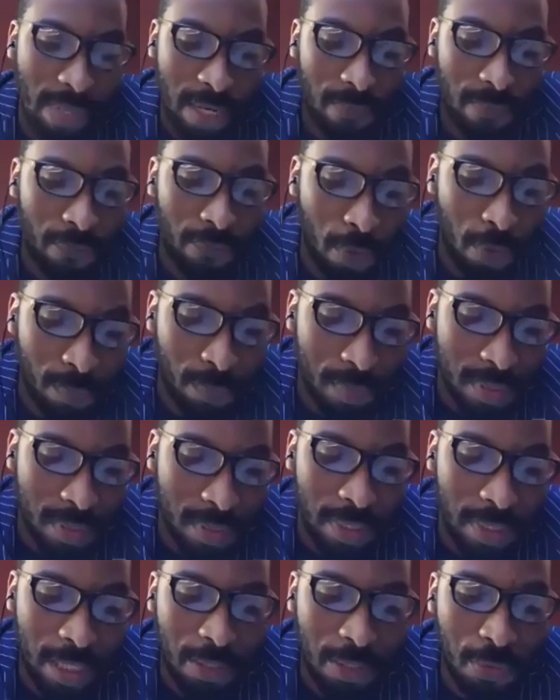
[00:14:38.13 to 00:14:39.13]

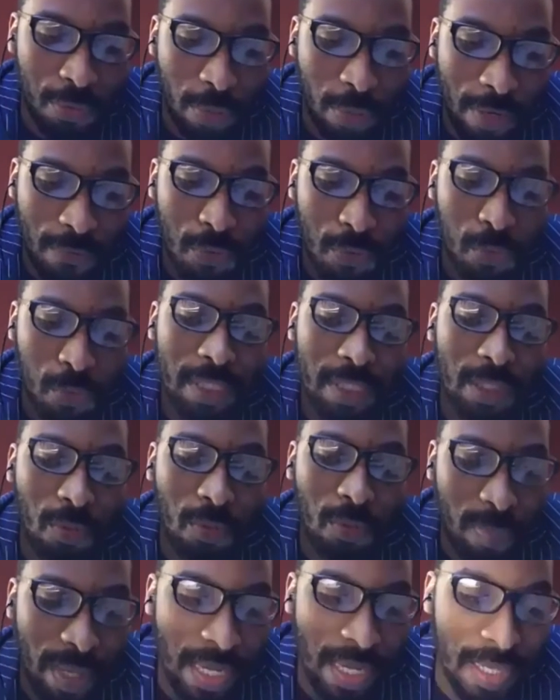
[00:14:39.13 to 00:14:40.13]
platforms, then you have to still
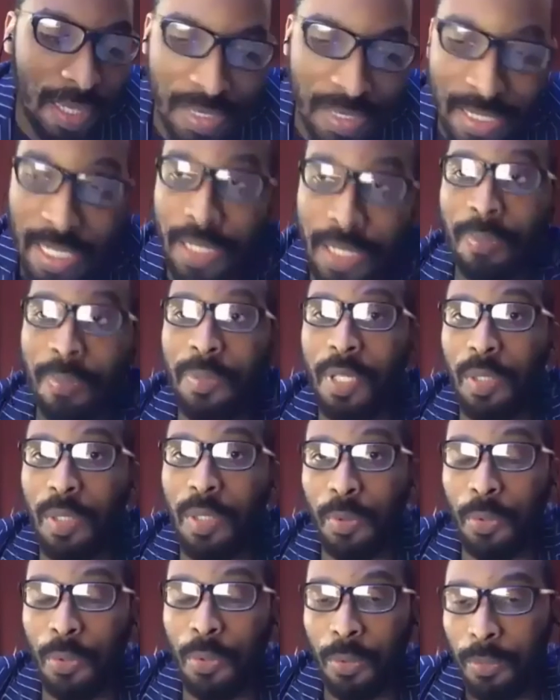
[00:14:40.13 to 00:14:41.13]
pay certain
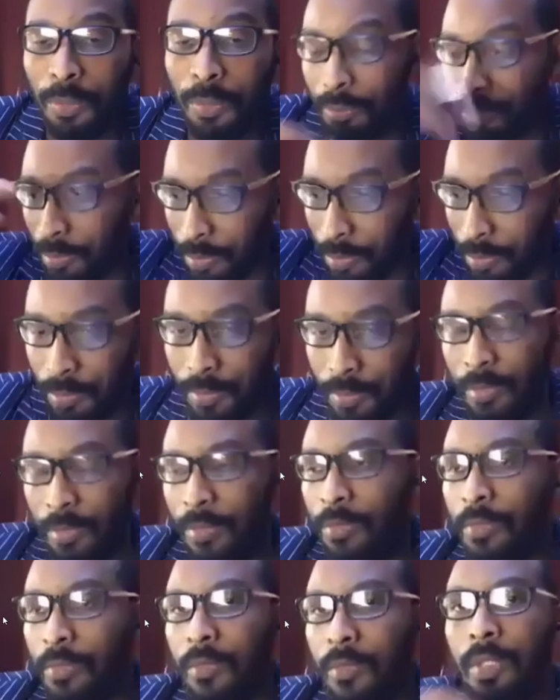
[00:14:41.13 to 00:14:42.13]
people
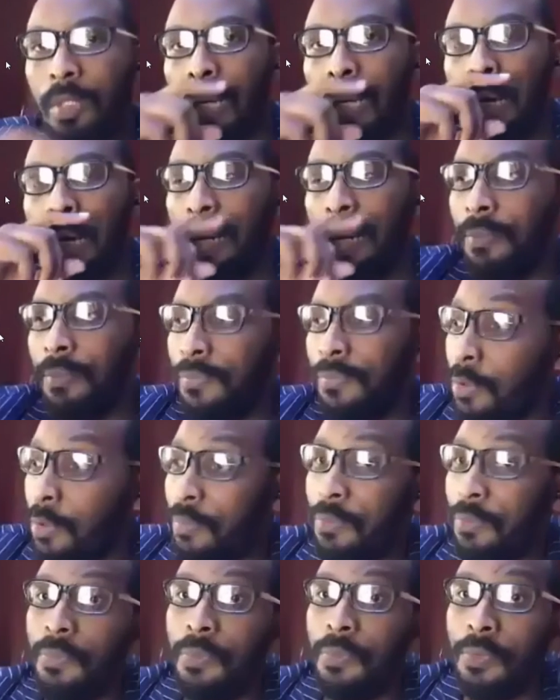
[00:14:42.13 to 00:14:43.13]

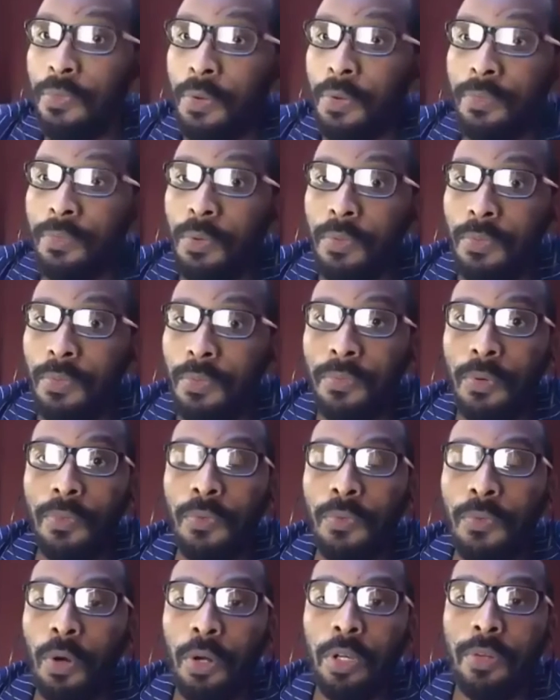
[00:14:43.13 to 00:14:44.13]
for
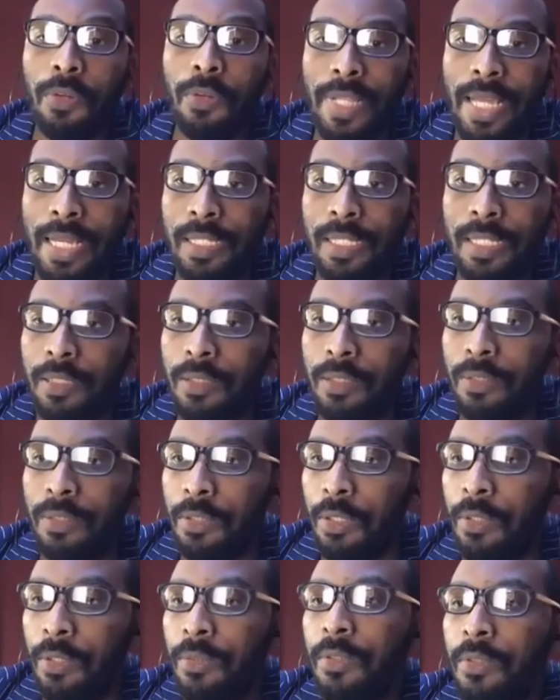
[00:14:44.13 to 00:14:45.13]
all of that. You
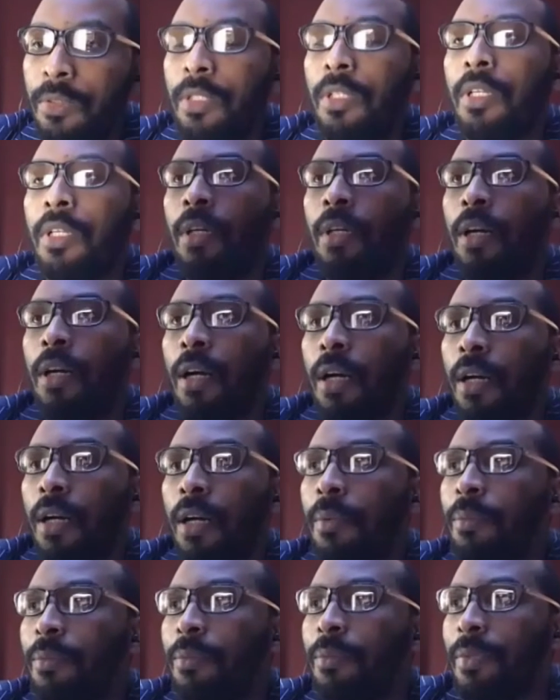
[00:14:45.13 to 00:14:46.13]
know,
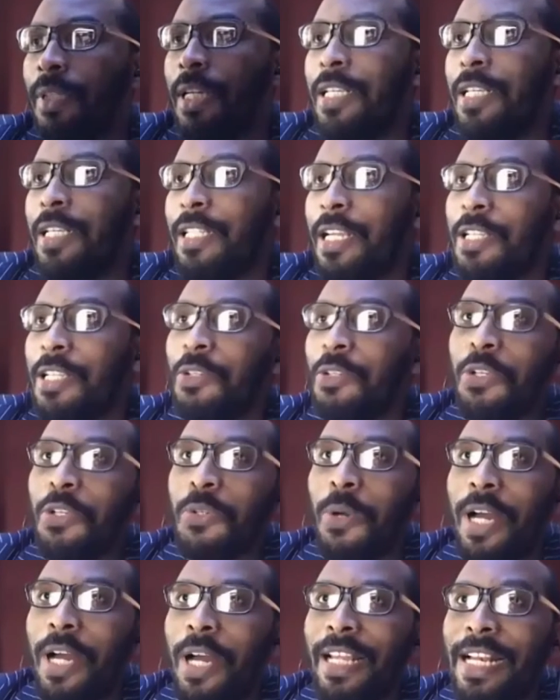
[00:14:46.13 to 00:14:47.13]
there's also
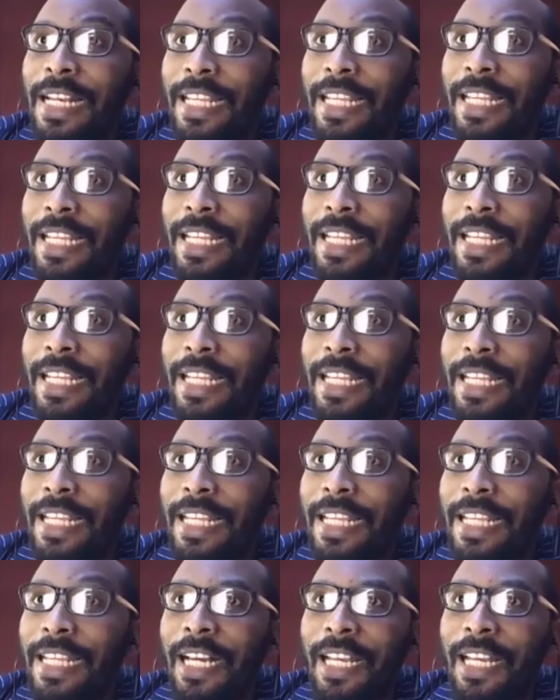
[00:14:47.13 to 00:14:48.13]
other legal
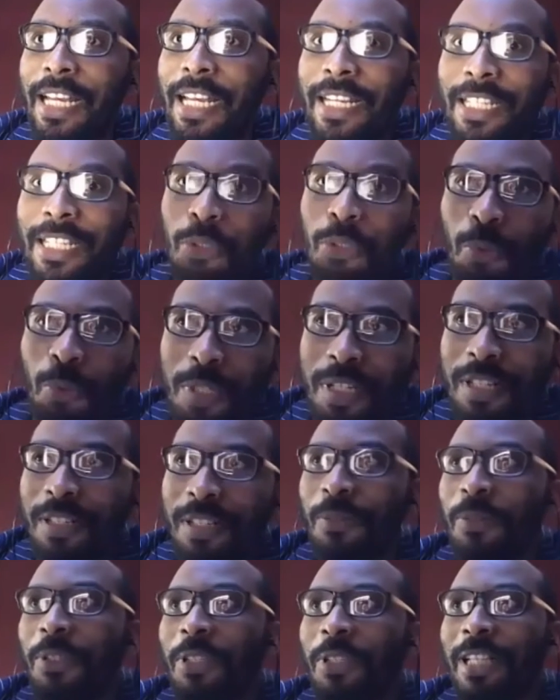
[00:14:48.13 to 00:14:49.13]
issues. That's
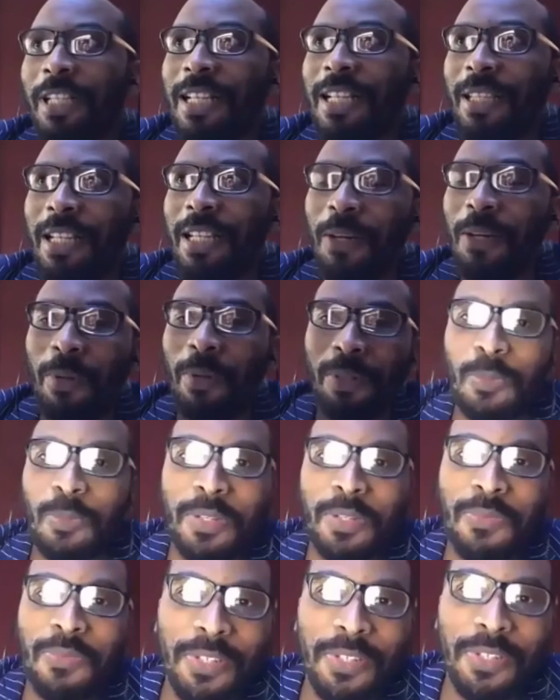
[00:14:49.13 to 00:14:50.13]
the thing with
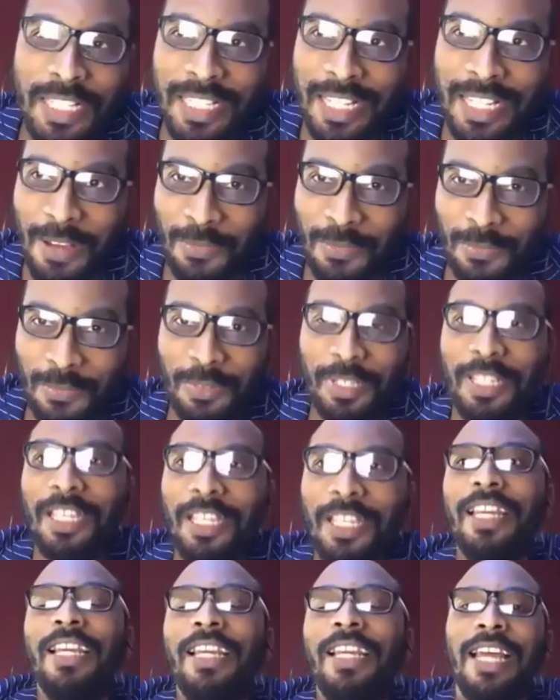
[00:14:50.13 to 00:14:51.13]
free stuff.
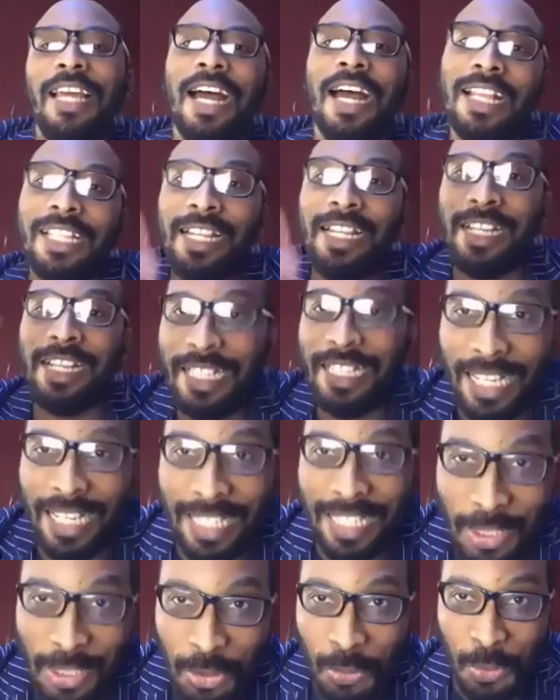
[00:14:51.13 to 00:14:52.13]
There are other legal
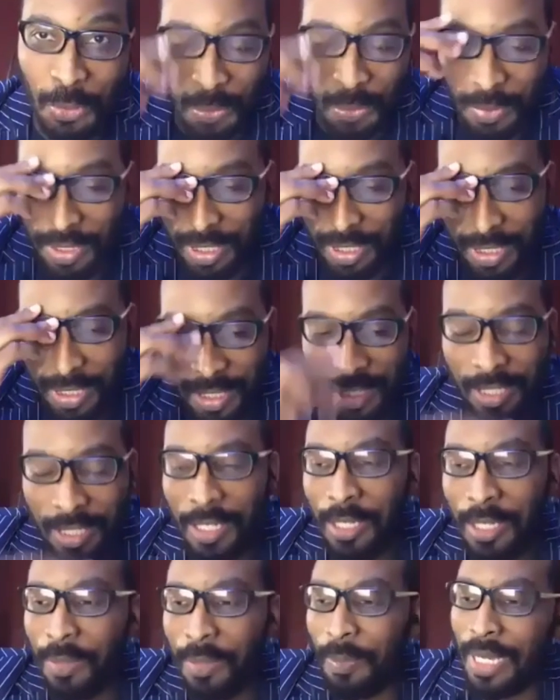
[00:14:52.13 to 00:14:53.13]
issues with it,
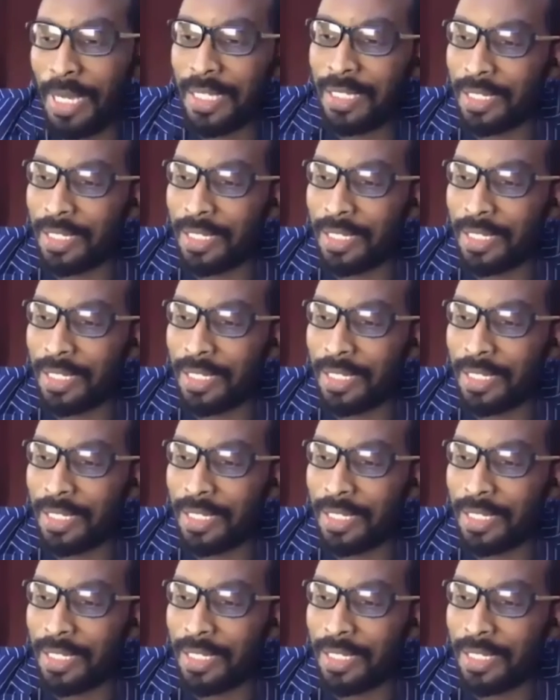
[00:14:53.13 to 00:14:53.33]
but